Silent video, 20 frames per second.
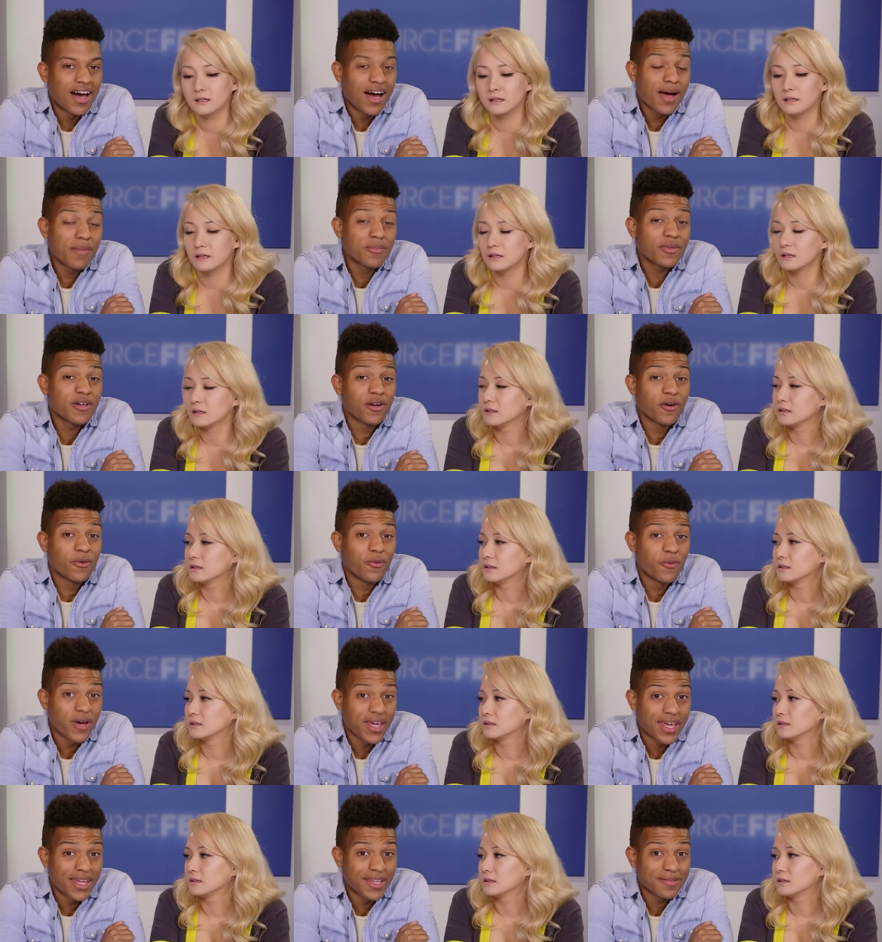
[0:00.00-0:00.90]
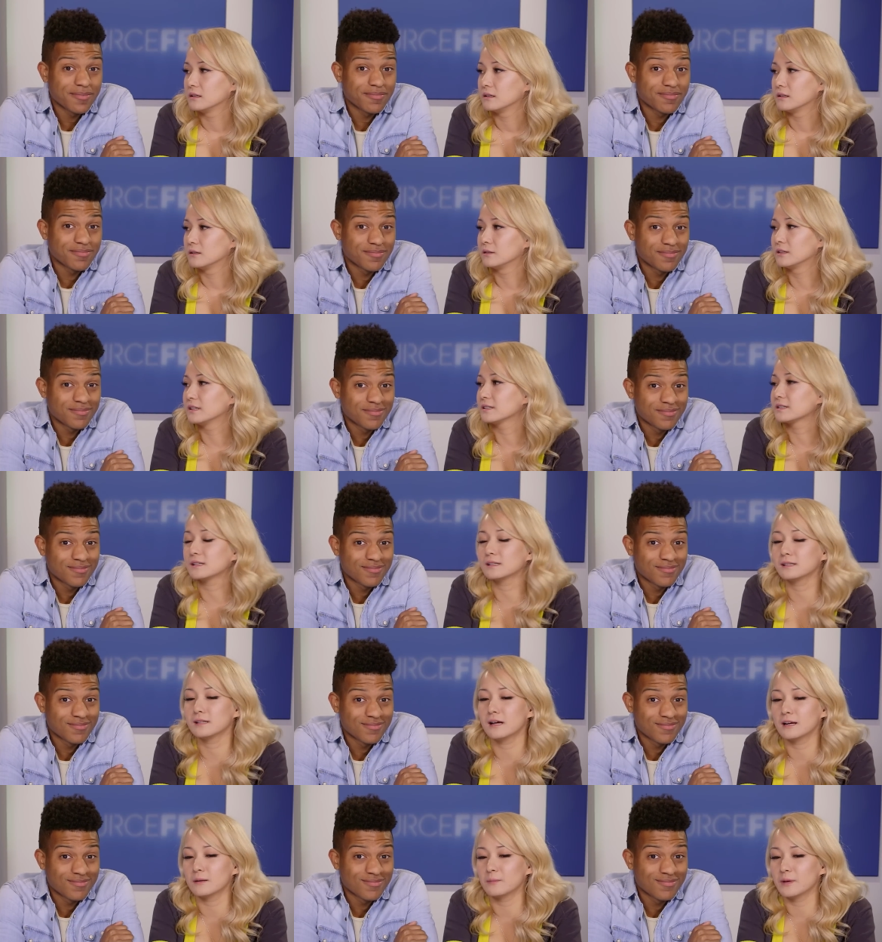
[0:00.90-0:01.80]
Speaker 1: I'm gonna win. This is
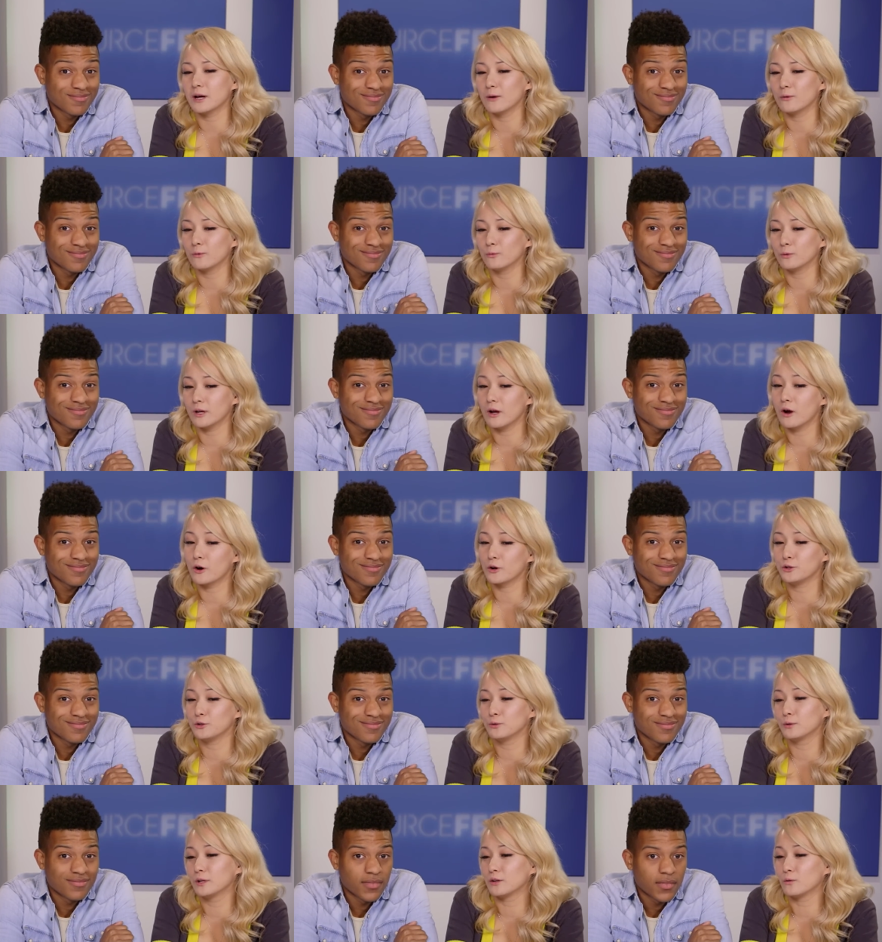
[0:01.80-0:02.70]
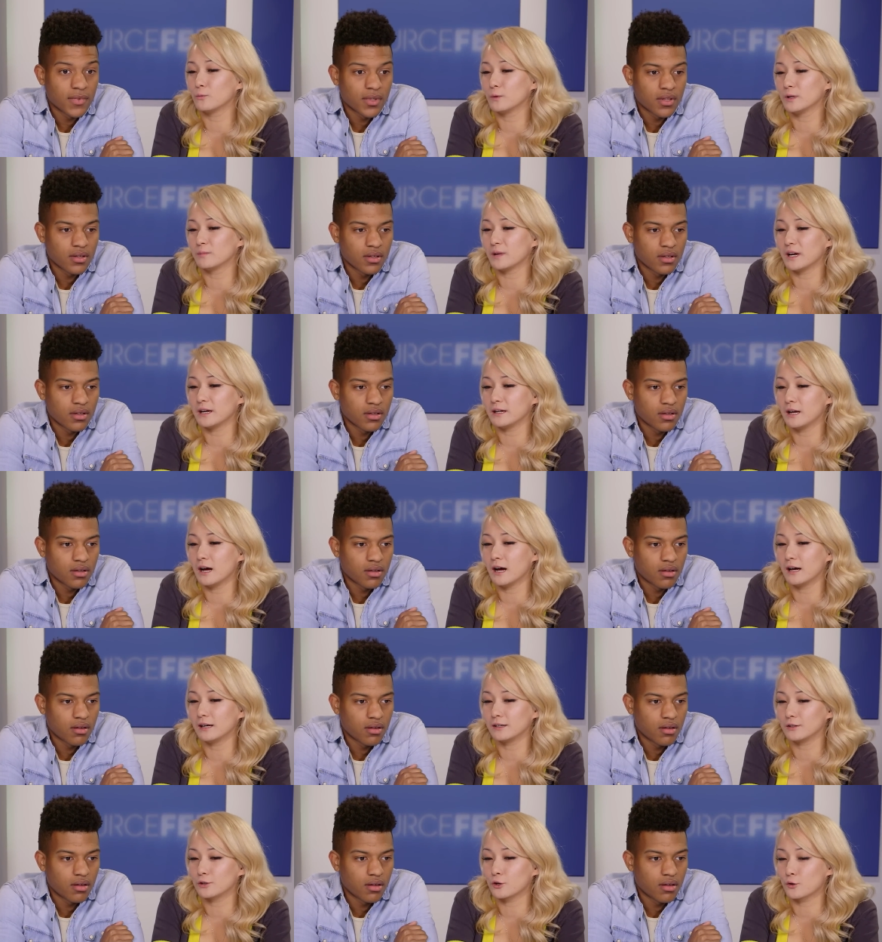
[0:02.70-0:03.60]
not about, are you gonna win by
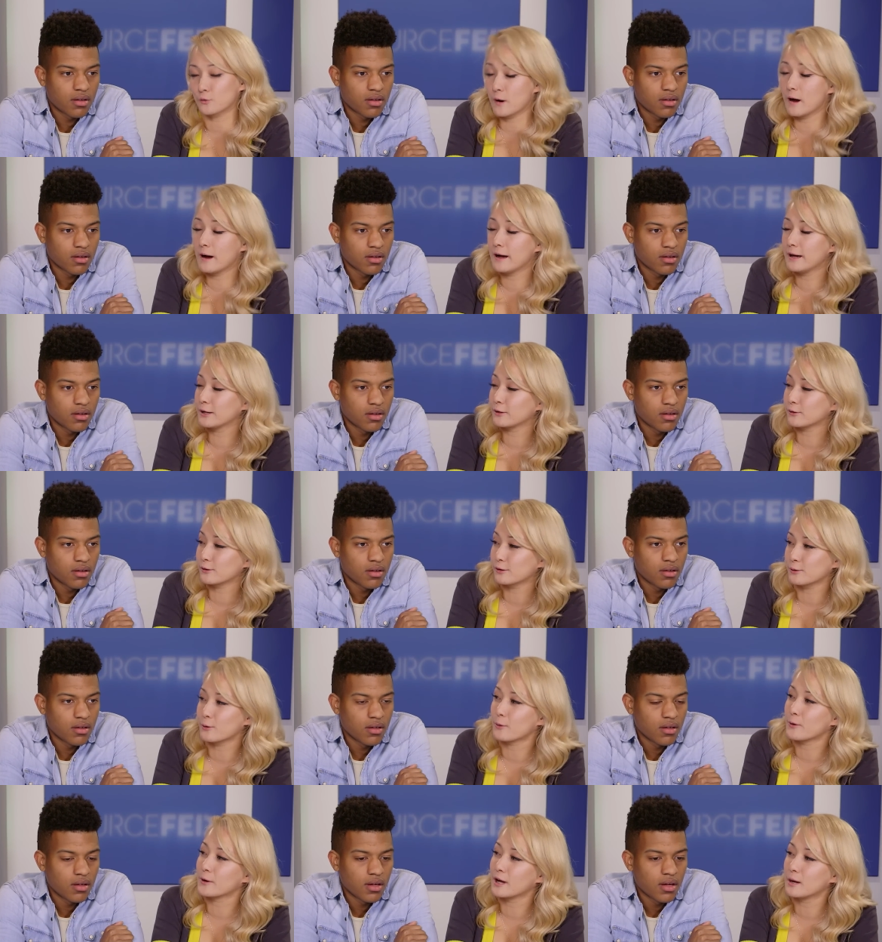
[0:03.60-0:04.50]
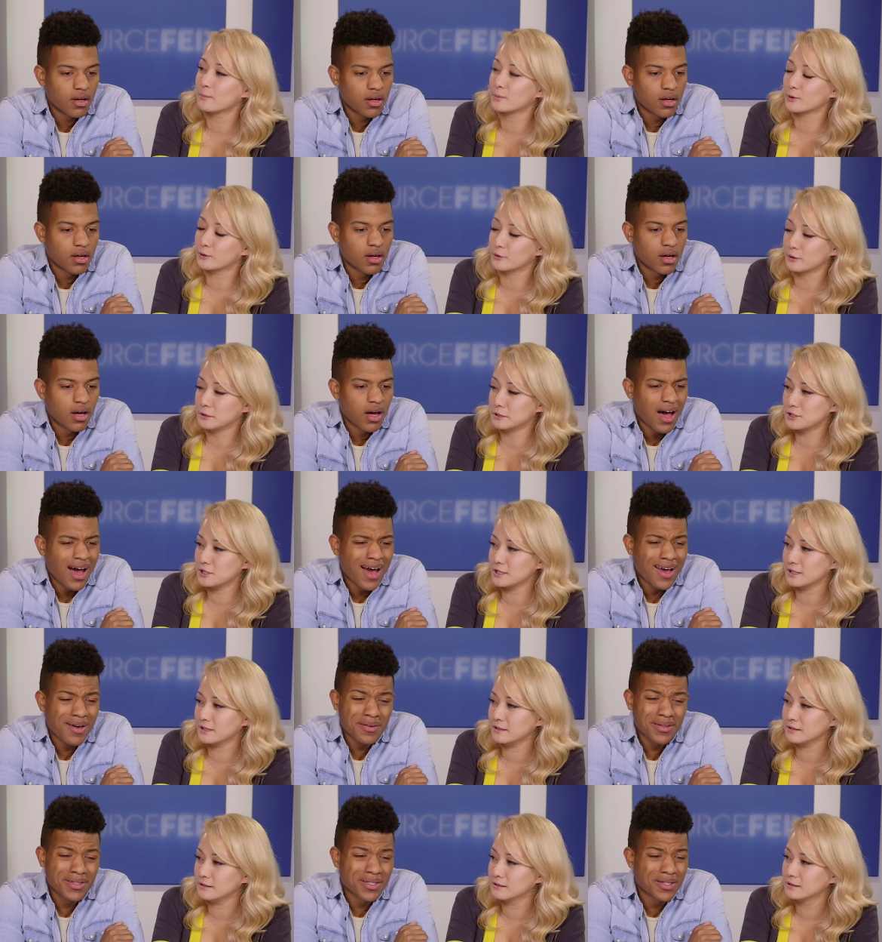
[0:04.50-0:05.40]
not crying or throwing up or cringing?
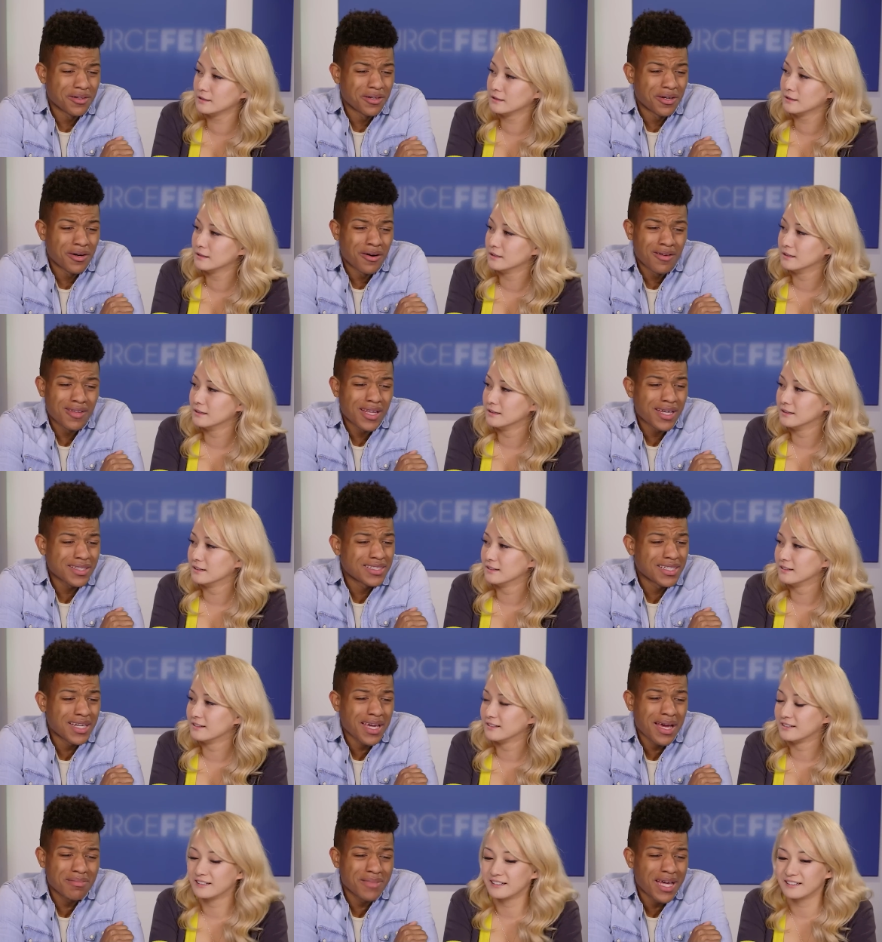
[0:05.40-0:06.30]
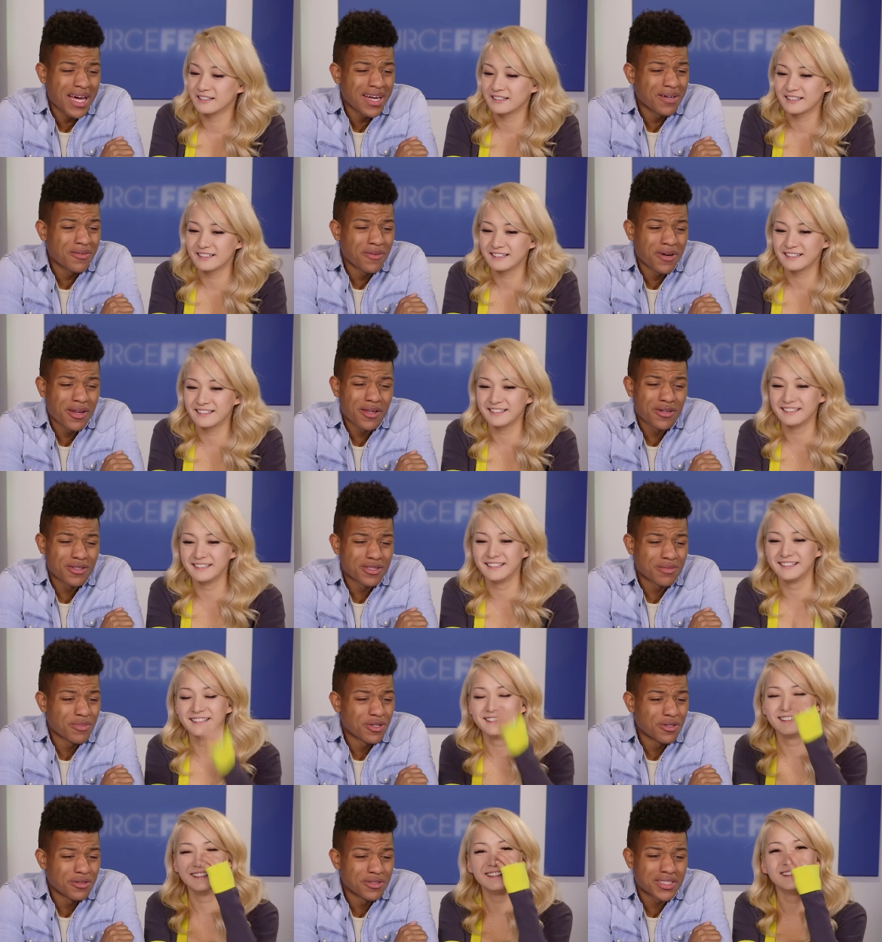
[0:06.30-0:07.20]
Speaker 2: I really don't know. Like today I'm not in one of
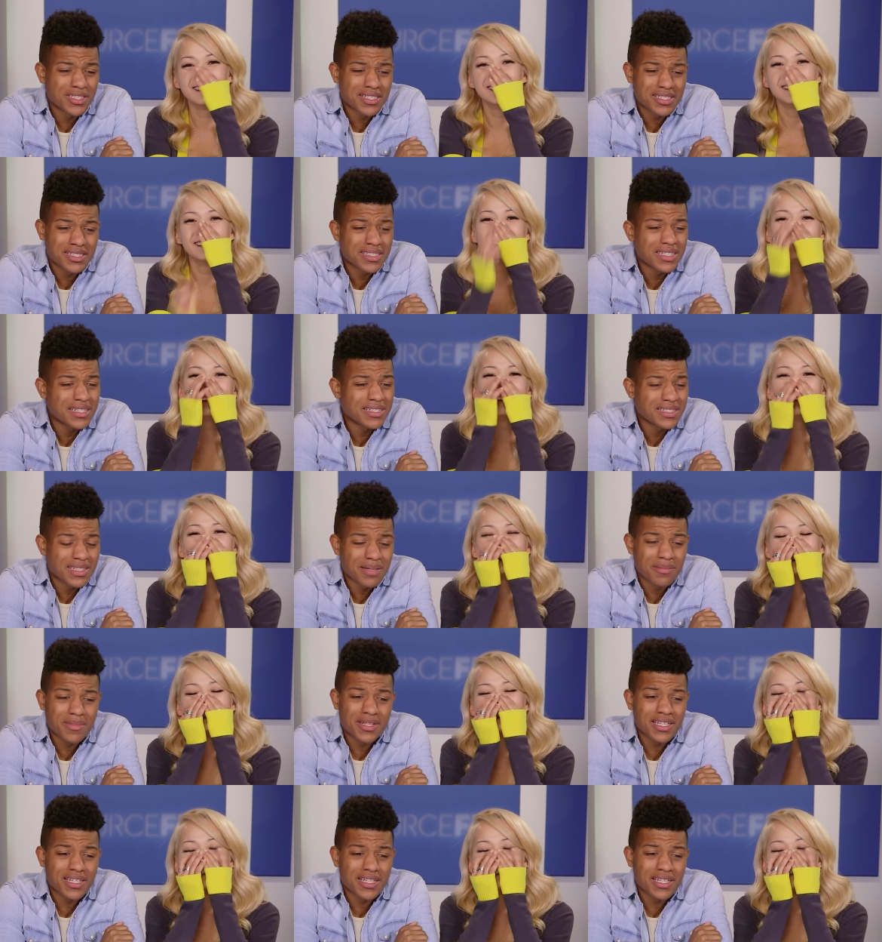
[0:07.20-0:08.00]
those moods to see some of